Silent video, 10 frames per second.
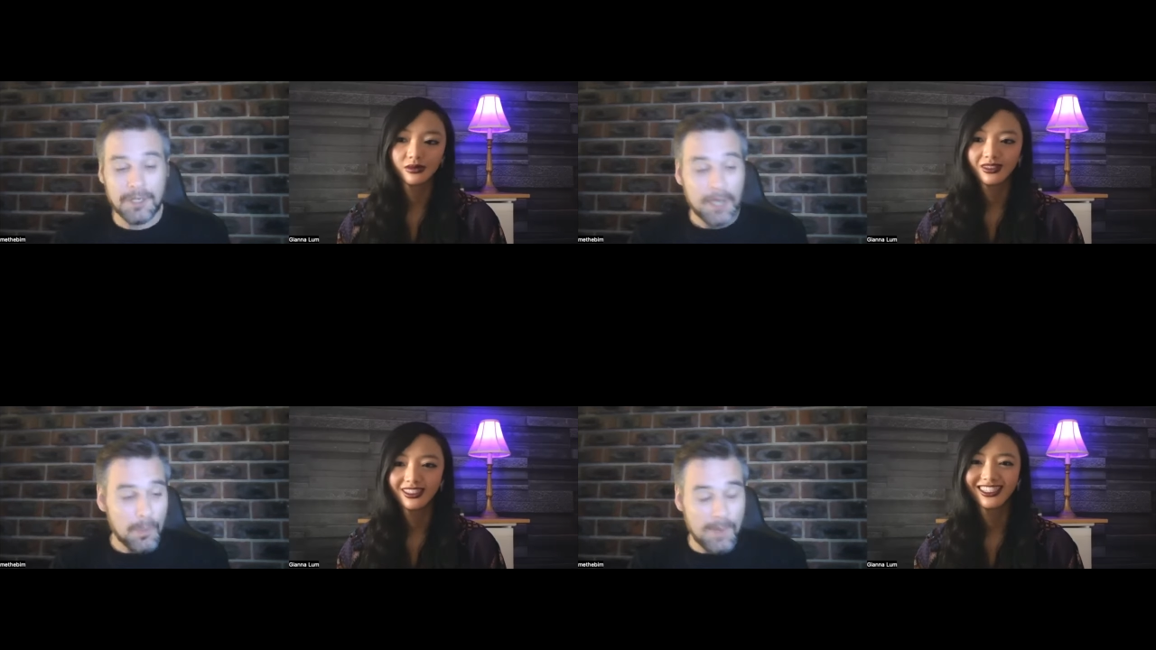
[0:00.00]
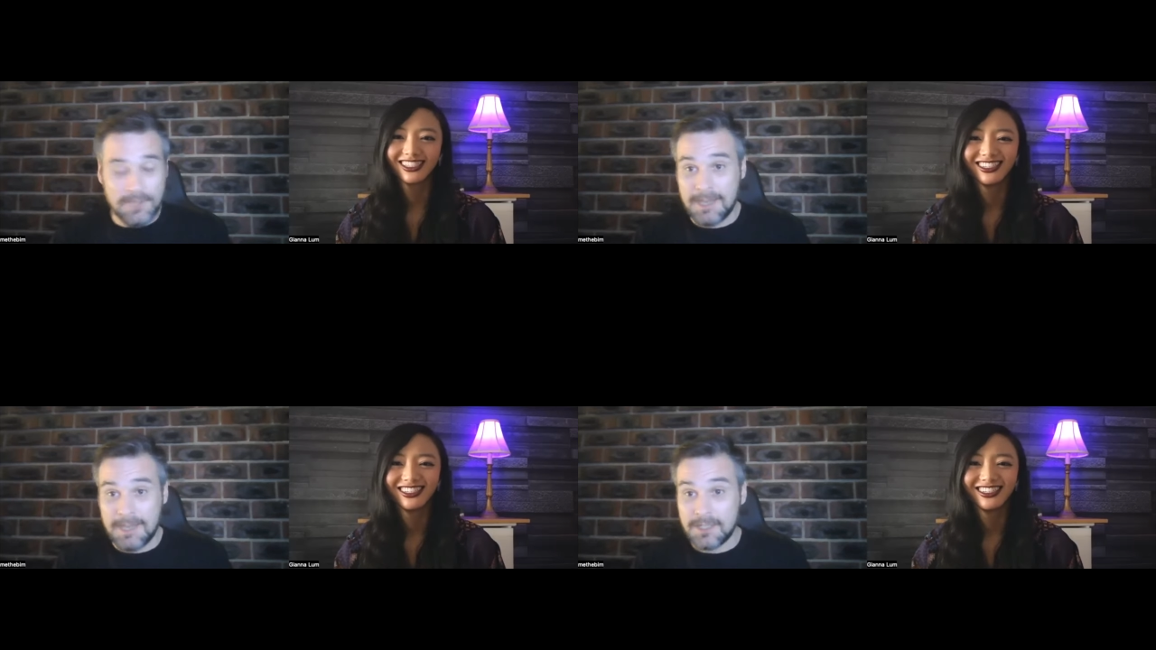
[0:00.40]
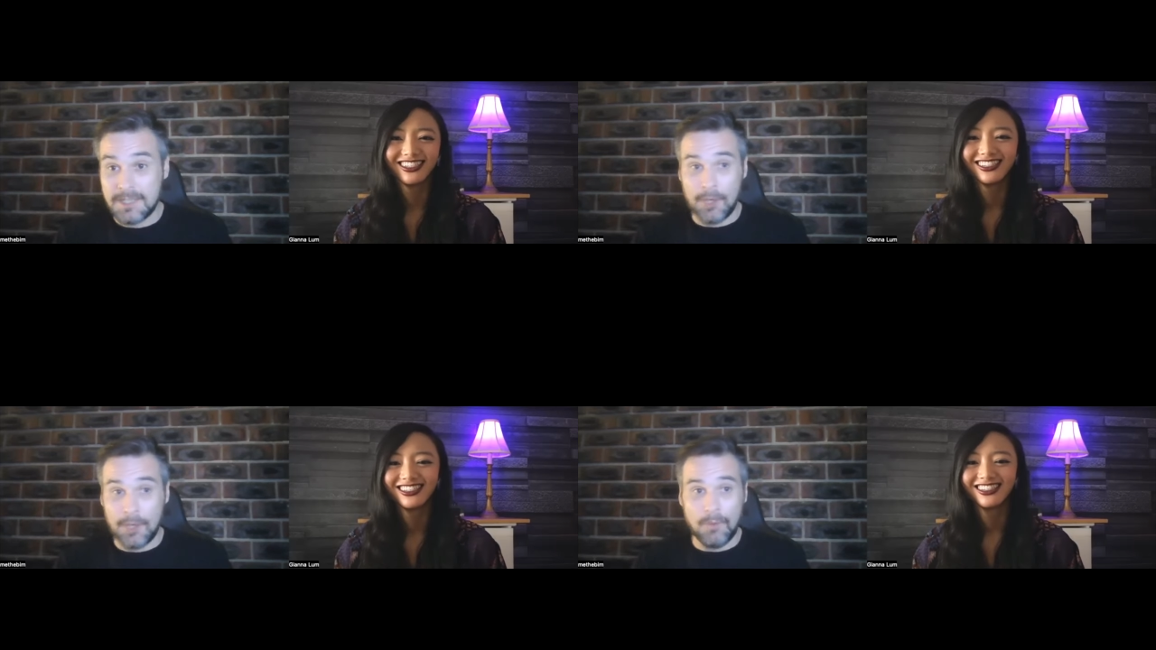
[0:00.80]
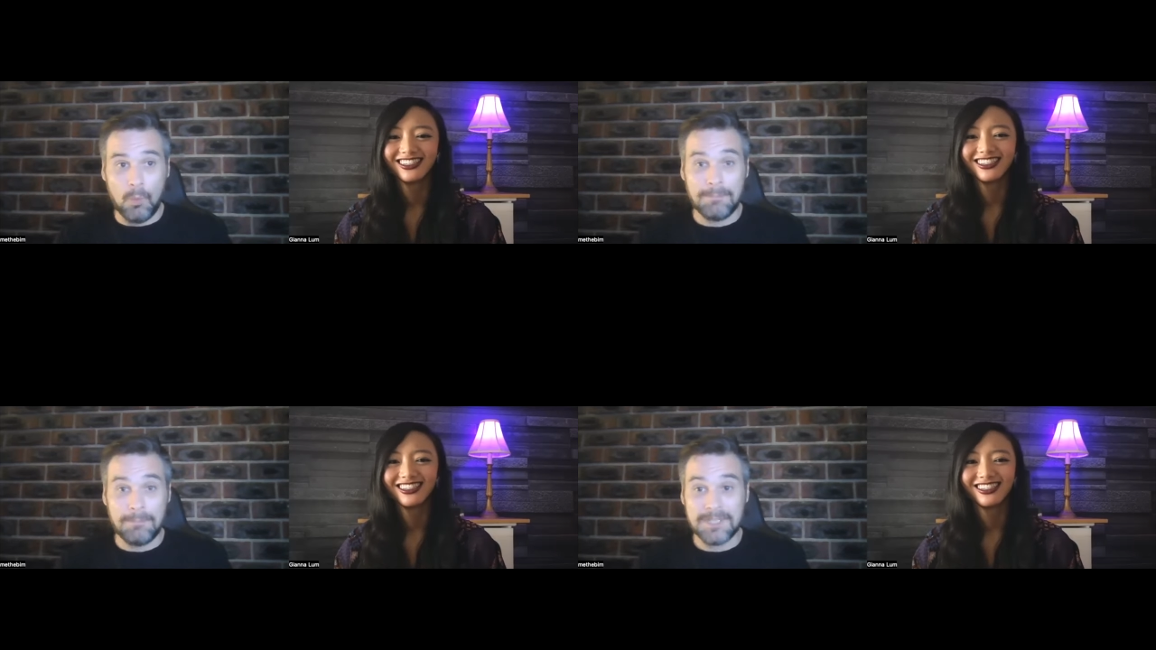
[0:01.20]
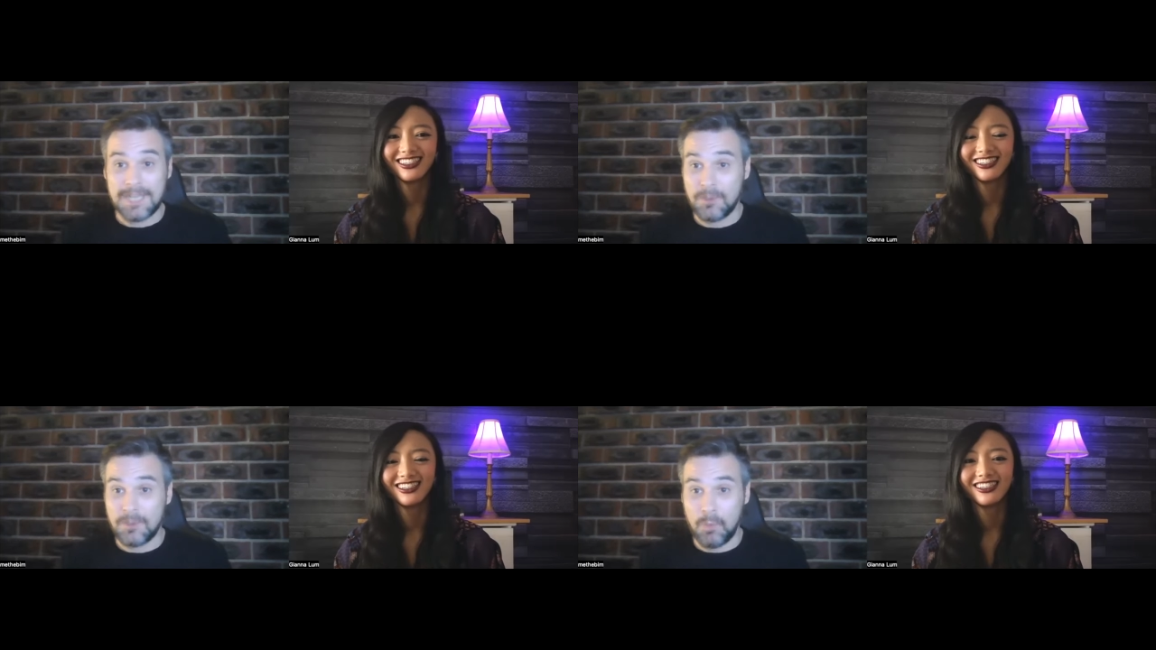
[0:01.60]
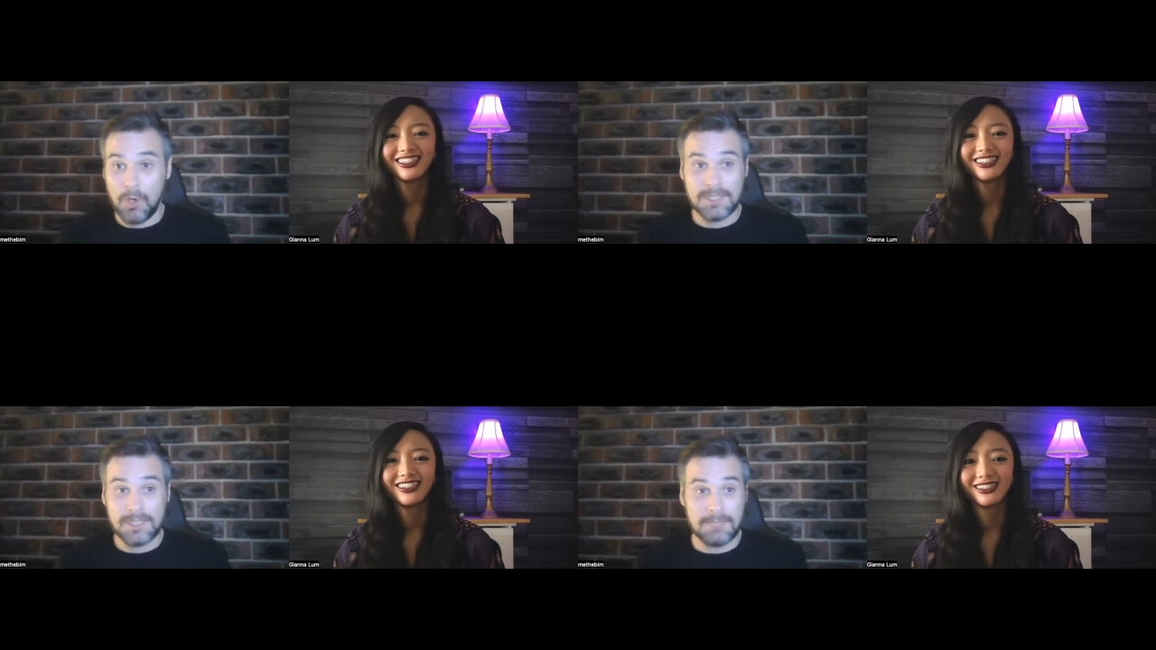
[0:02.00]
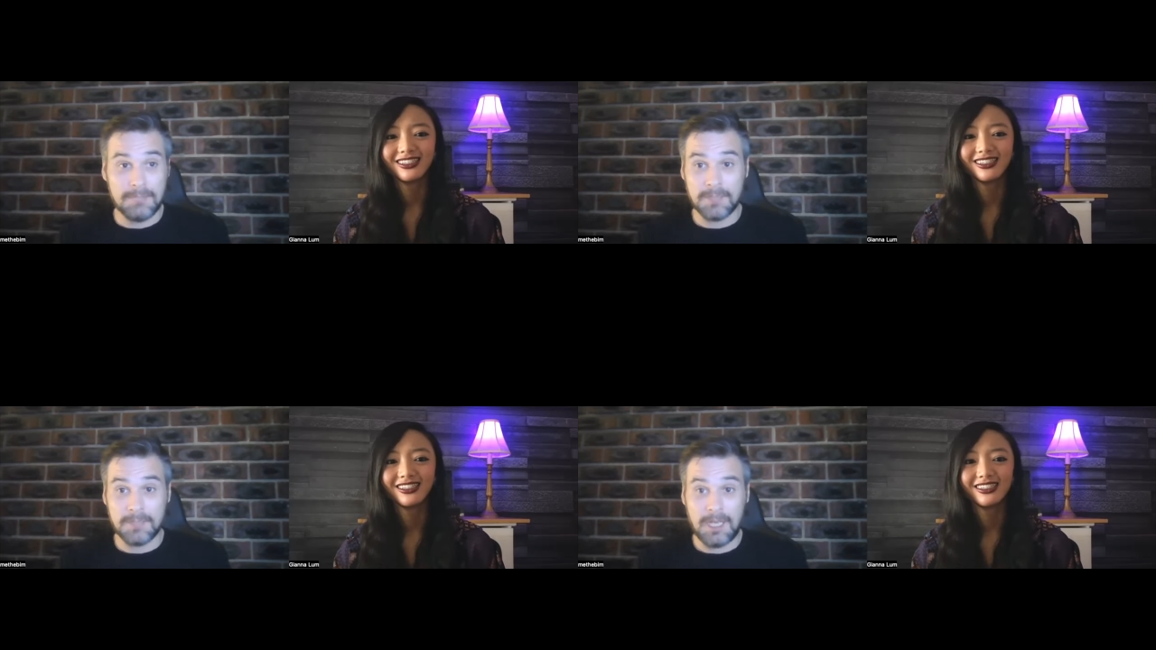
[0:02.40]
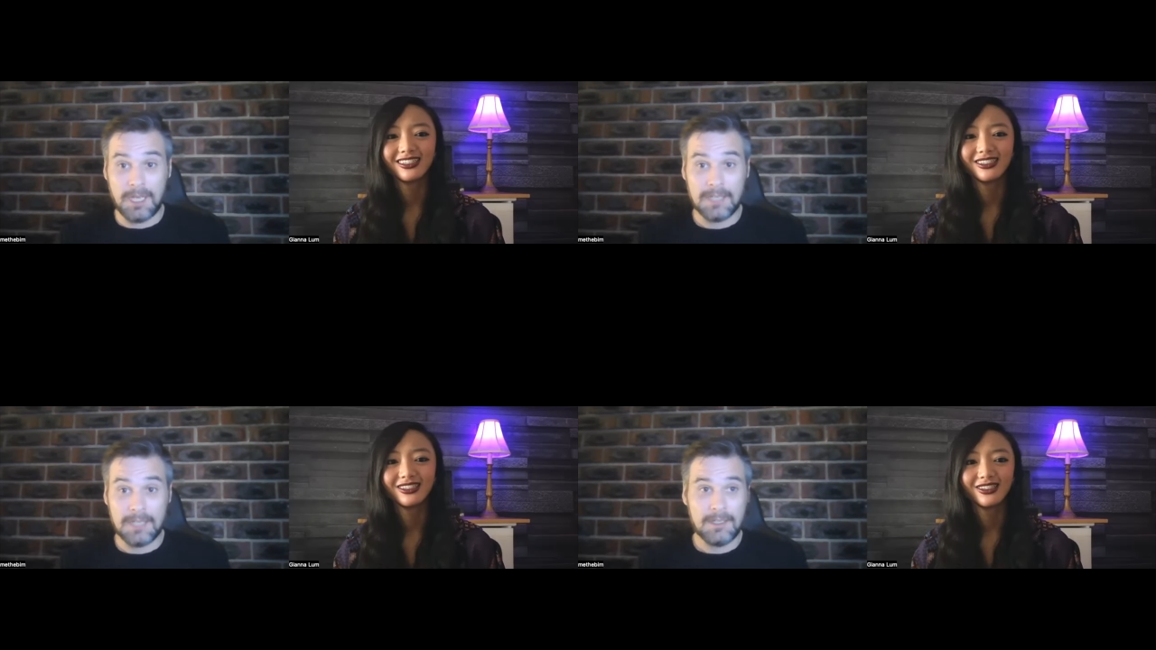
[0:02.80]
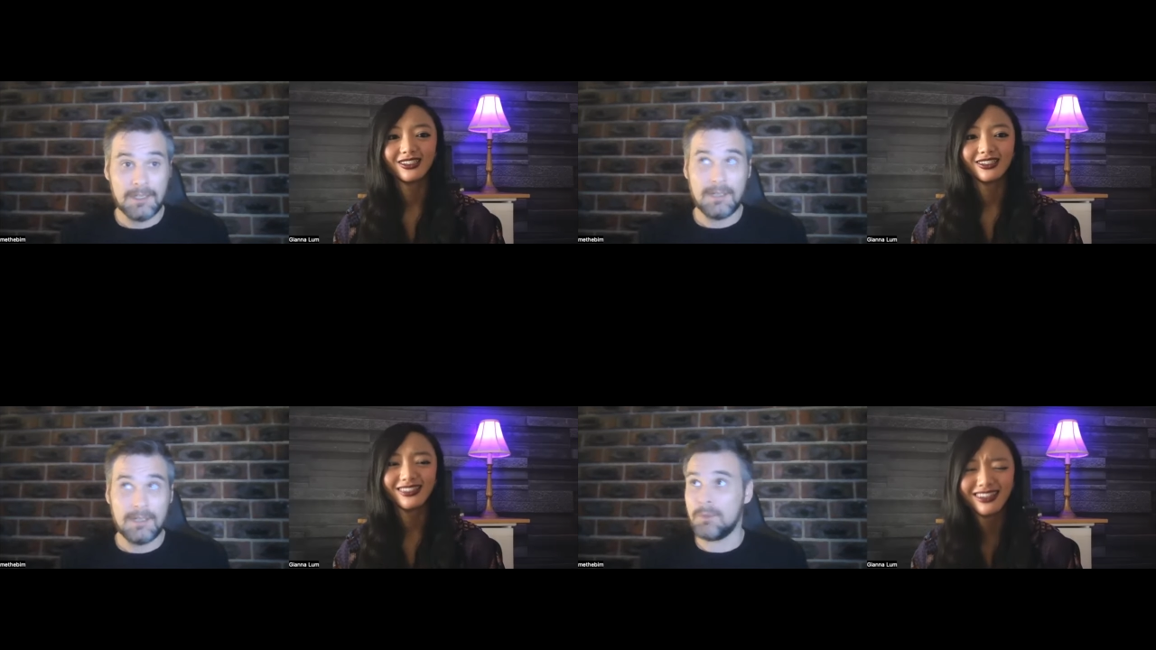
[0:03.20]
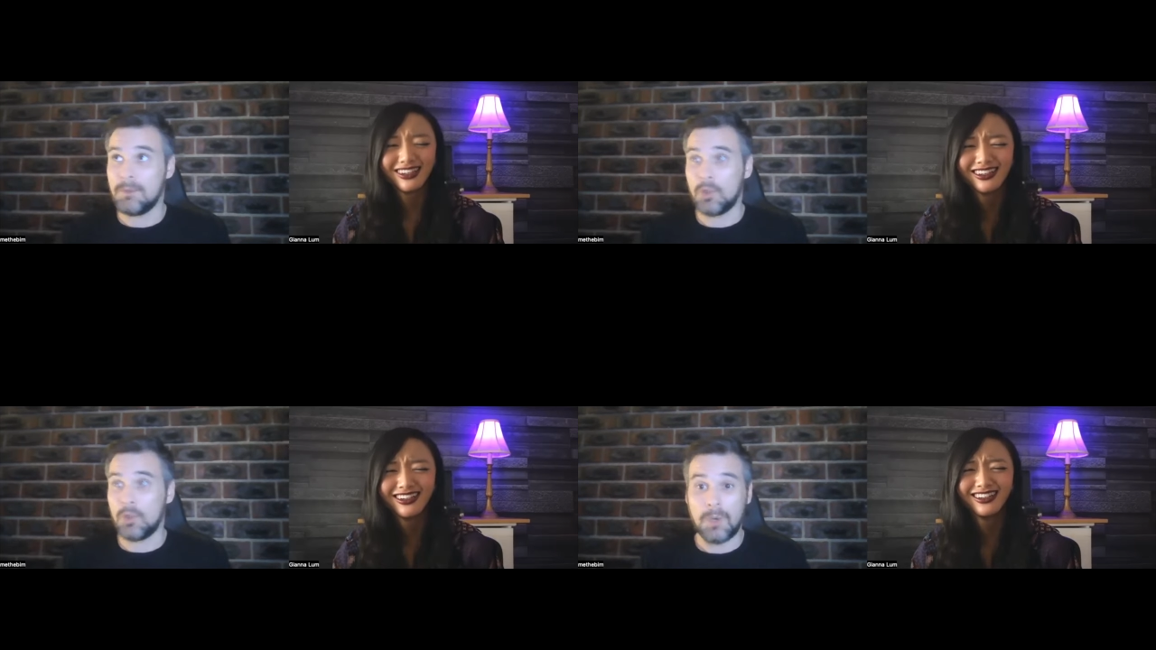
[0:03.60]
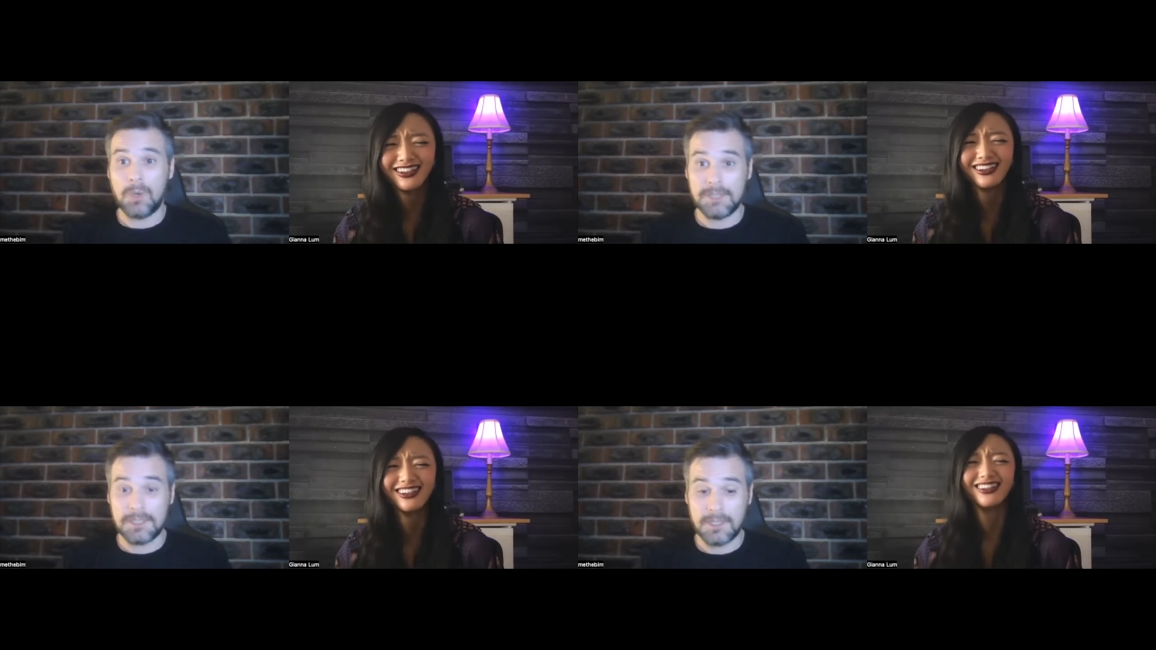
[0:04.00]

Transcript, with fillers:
Speaker 1: we've just managed to take over 1% of the world's timber supply, even more 12 years ago.